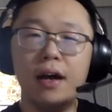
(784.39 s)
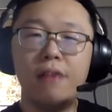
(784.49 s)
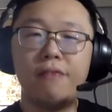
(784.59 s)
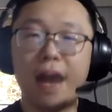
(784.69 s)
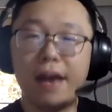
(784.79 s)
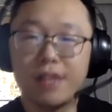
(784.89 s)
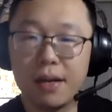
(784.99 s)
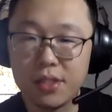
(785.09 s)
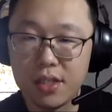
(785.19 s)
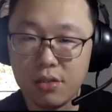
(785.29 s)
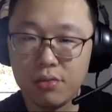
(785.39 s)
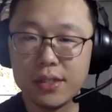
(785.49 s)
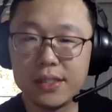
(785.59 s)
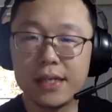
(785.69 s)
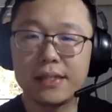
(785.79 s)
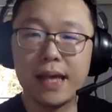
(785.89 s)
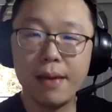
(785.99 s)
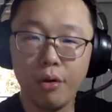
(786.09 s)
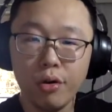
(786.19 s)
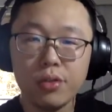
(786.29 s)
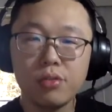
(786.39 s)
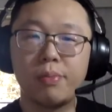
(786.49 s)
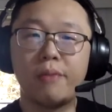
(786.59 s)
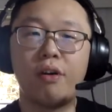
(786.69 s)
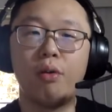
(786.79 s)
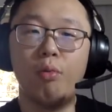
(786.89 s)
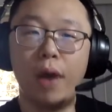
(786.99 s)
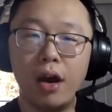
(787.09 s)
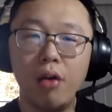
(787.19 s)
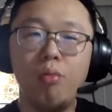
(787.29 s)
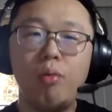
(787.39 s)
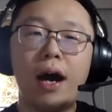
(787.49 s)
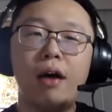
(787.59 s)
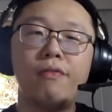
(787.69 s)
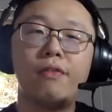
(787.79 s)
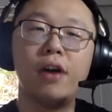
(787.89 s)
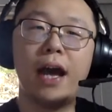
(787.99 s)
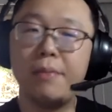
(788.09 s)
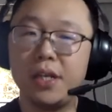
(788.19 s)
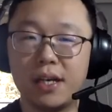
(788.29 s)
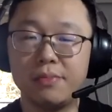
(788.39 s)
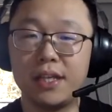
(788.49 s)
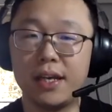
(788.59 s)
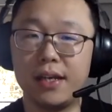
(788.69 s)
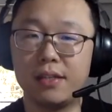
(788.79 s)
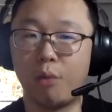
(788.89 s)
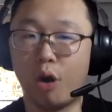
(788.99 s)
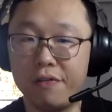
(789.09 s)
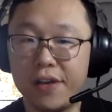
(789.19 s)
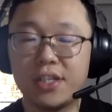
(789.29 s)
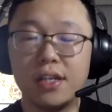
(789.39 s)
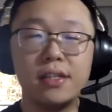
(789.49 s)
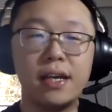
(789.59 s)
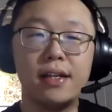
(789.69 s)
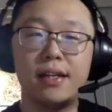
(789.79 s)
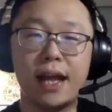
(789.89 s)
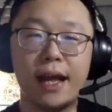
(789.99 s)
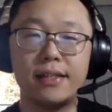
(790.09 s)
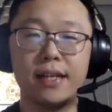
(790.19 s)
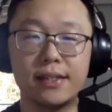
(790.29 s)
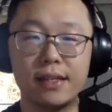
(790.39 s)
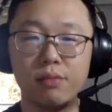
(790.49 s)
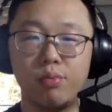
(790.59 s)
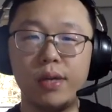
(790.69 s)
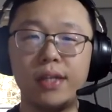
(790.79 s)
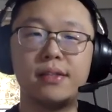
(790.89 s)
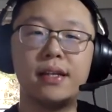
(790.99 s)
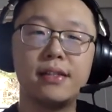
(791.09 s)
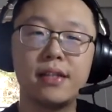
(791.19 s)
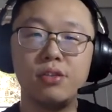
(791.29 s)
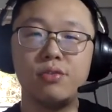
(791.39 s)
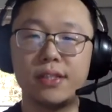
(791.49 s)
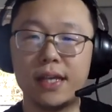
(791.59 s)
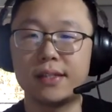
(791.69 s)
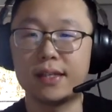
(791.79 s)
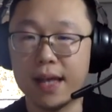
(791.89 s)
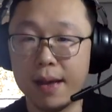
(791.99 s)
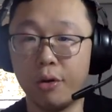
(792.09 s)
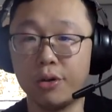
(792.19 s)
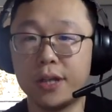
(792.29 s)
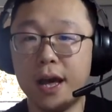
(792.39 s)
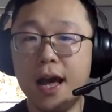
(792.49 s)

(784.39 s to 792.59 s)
5 times 10 to the 6 samples to perform well, while for MHMC it's more efficient and it does it with 10 to the 6 examples.